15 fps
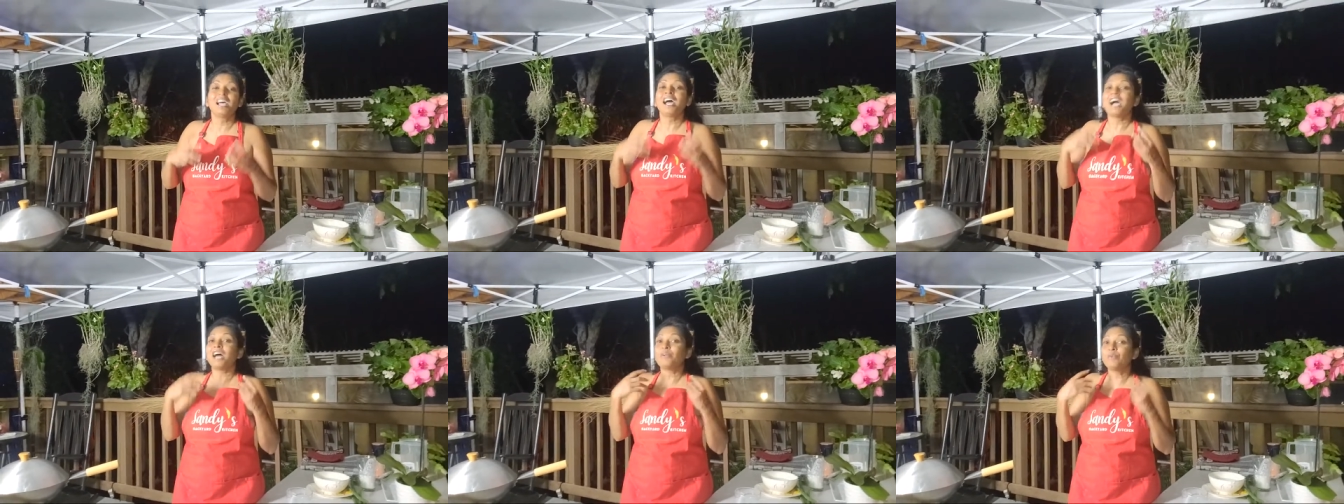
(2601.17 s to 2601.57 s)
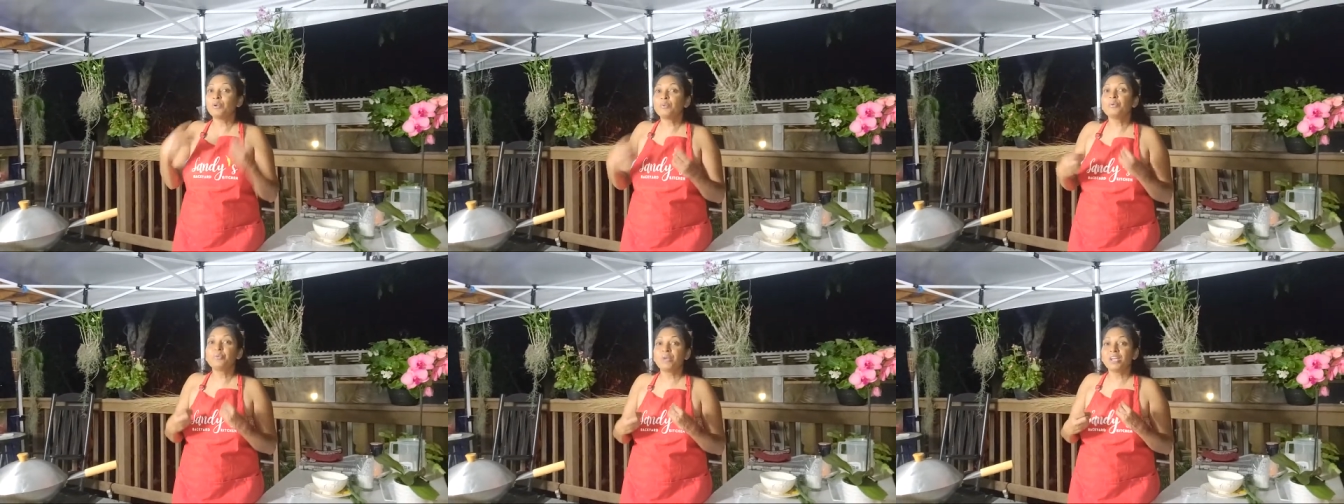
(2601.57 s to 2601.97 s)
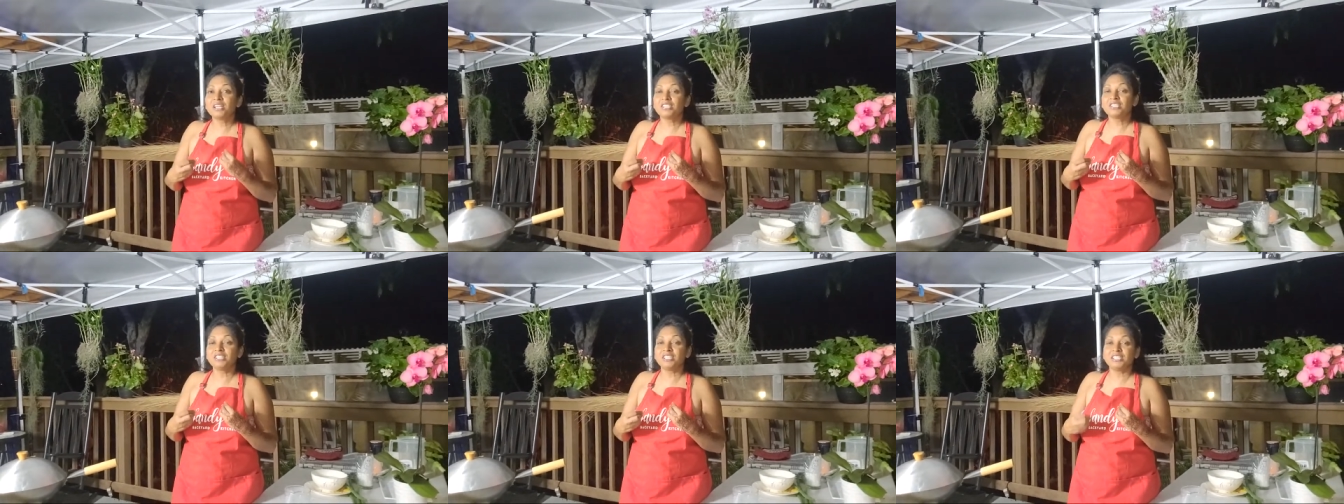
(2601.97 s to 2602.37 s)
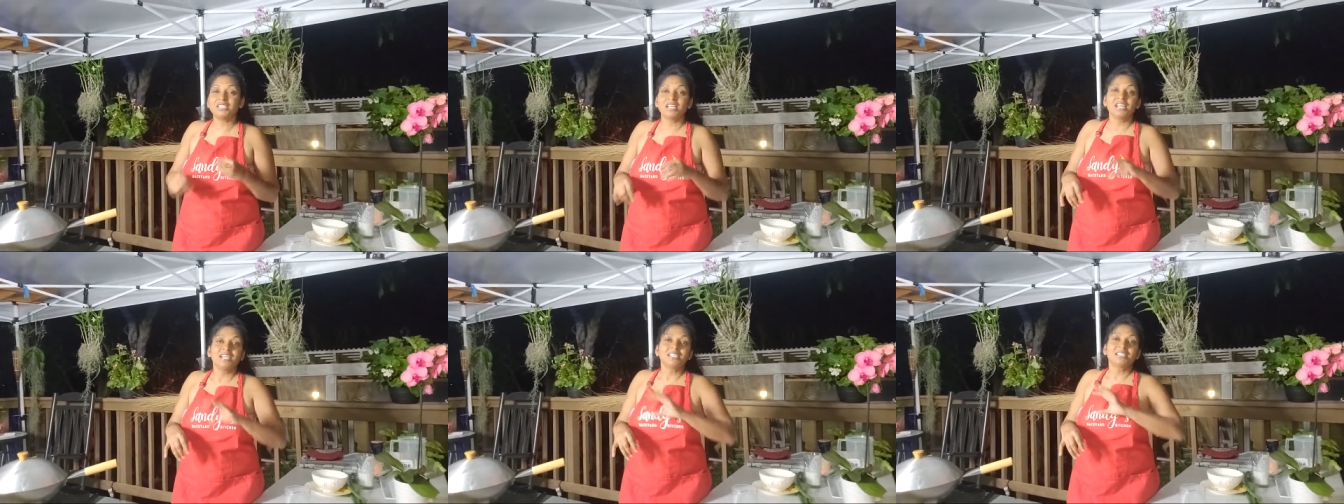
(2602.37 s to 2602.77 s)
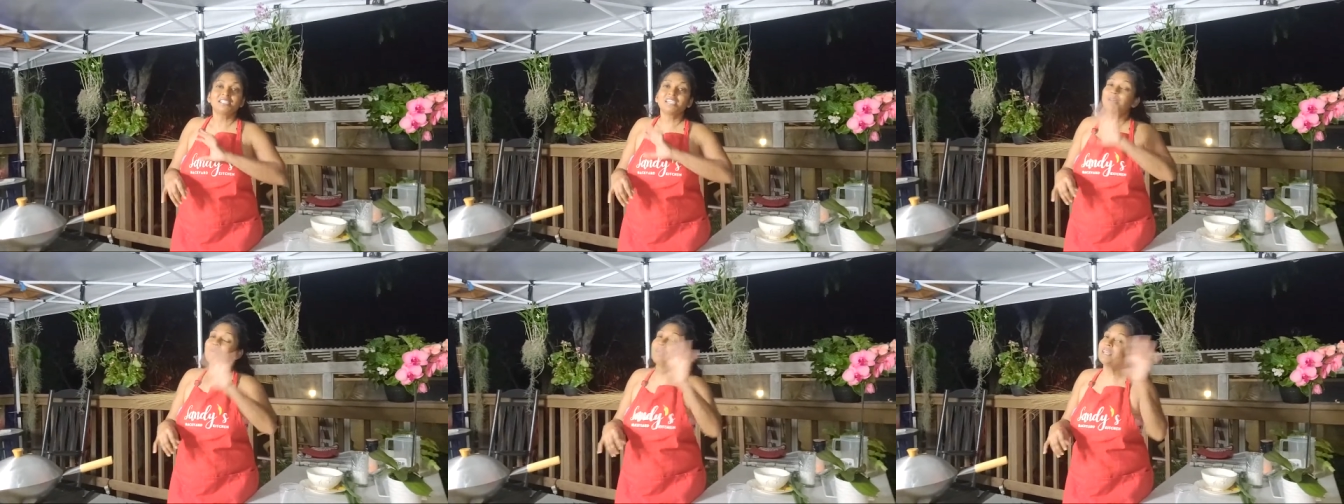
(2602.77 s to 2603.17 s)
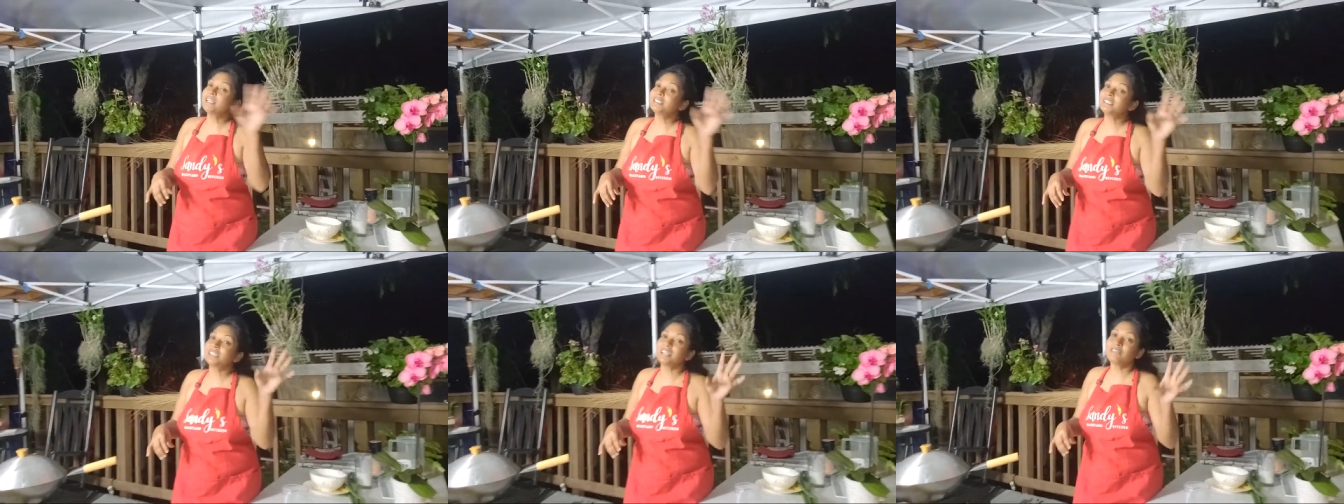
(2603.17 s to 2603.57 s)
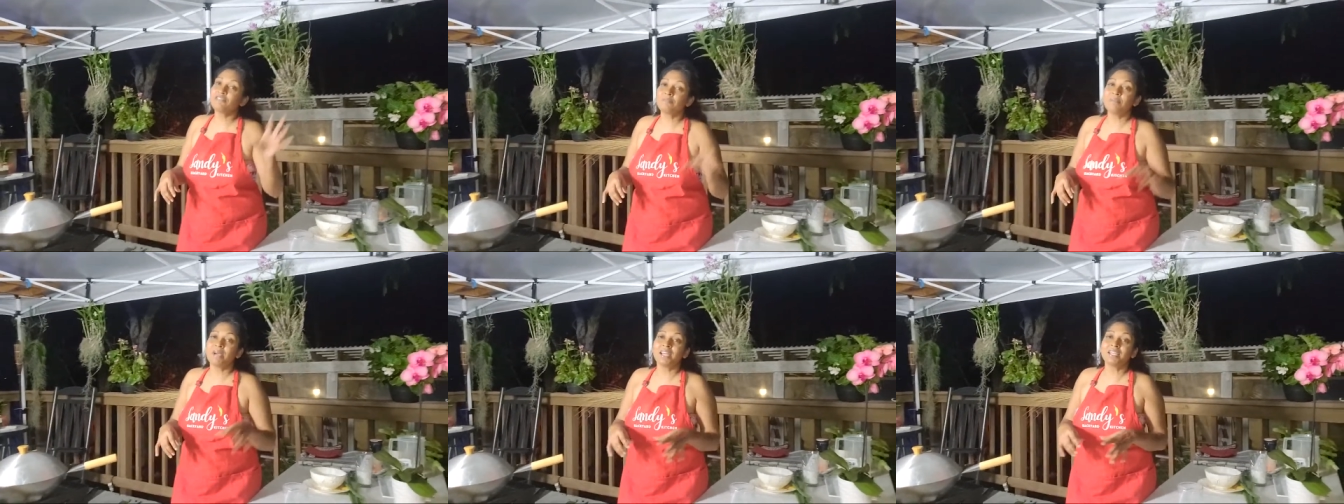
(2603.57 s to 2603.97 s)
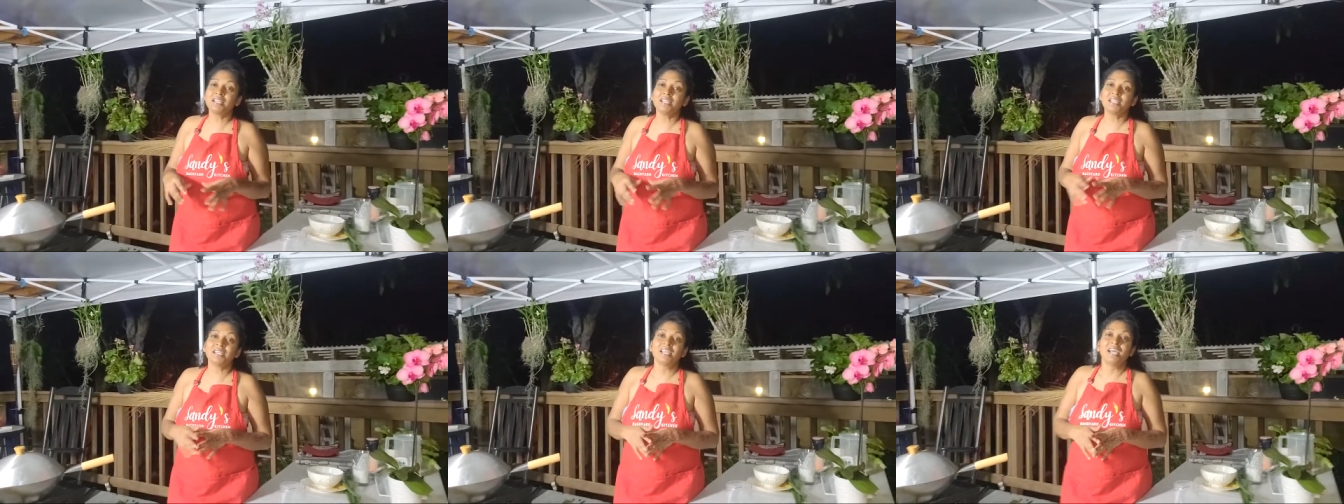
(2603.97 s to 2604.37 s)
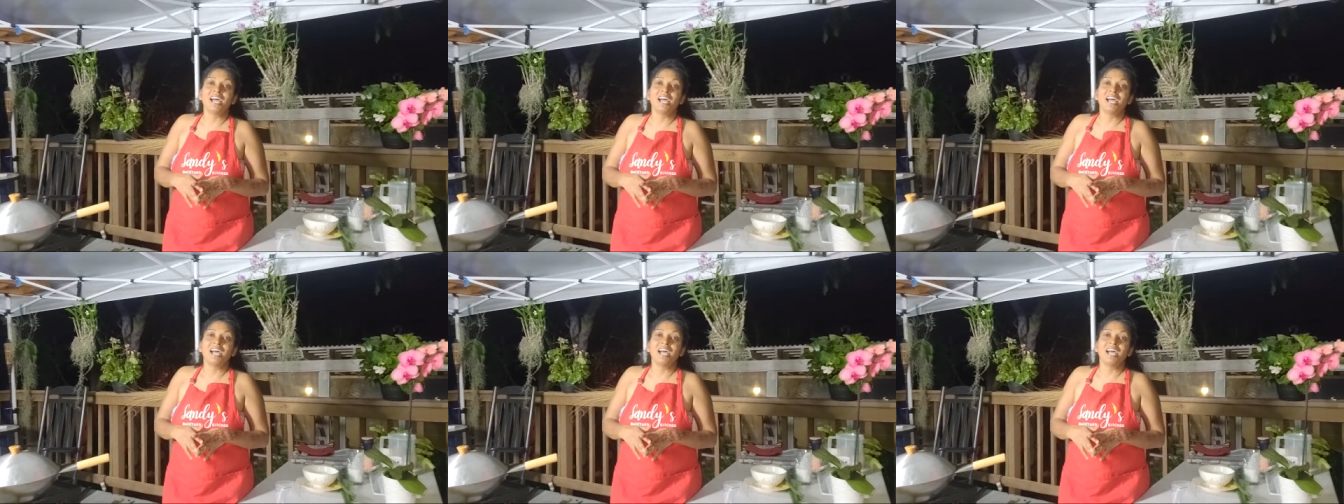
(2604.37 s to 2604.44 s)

and when we're ready to eat amazing, everybody.